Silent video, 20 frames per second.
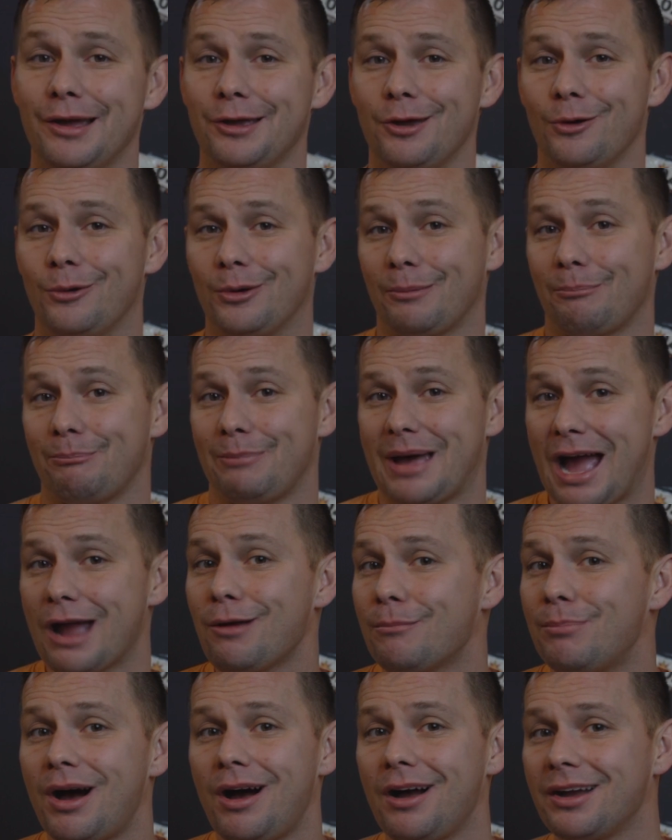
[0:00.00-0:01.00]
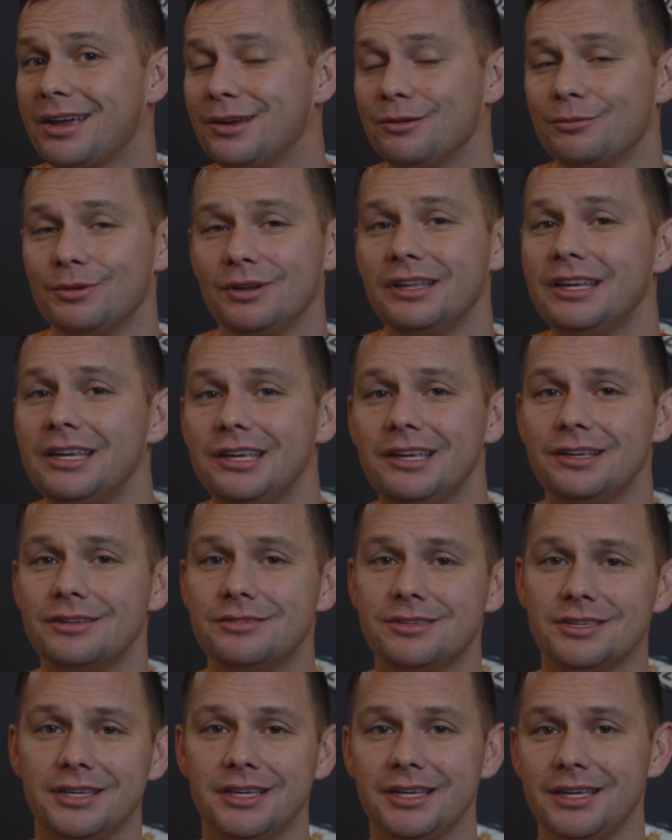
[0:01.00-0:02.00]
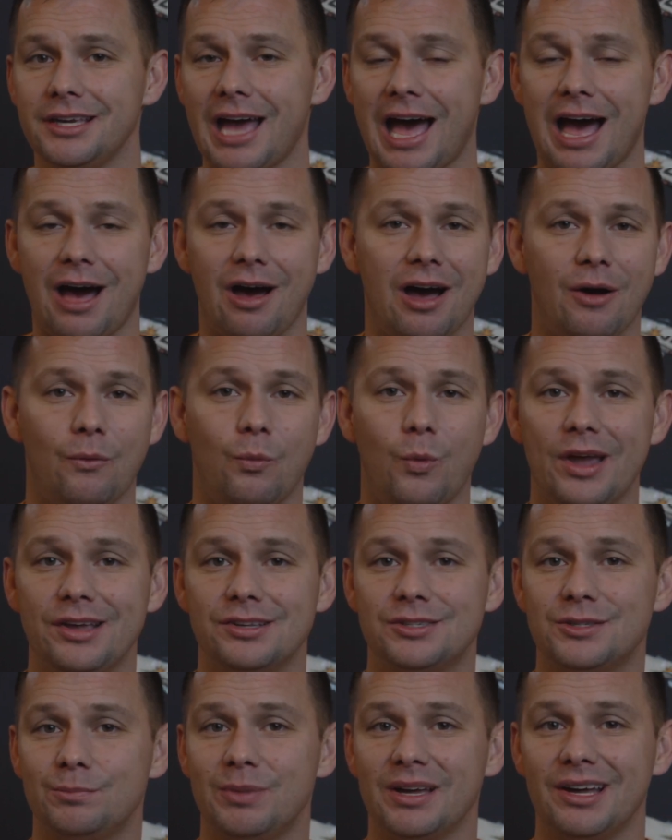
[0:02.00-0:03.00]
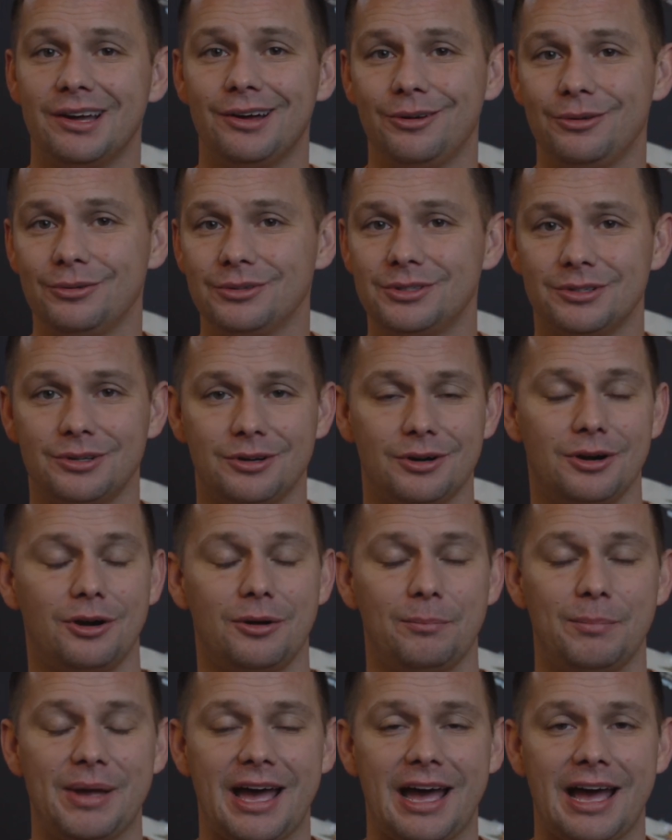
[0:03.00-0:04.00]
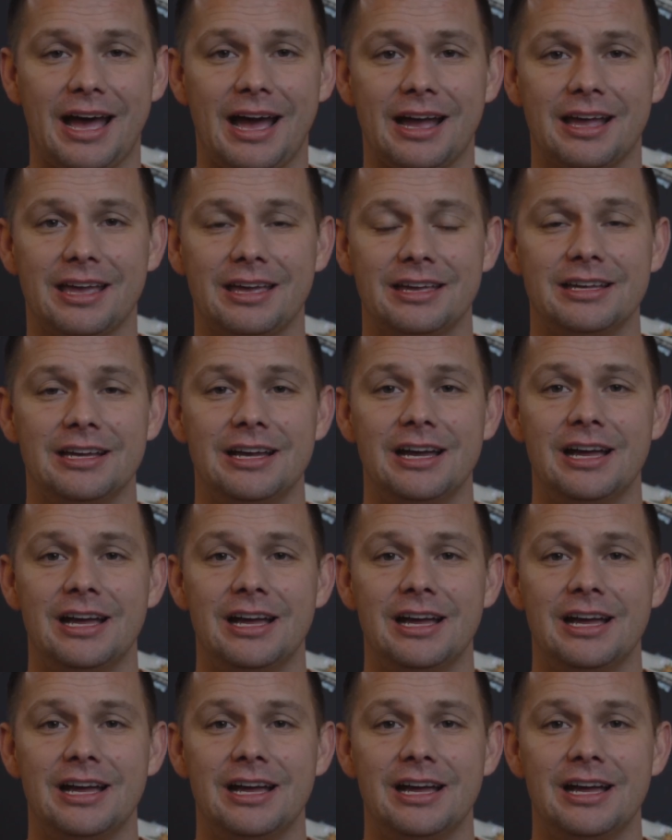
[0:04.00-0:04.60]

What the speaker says: go in a back pocket really easy, a waist belt or a pack,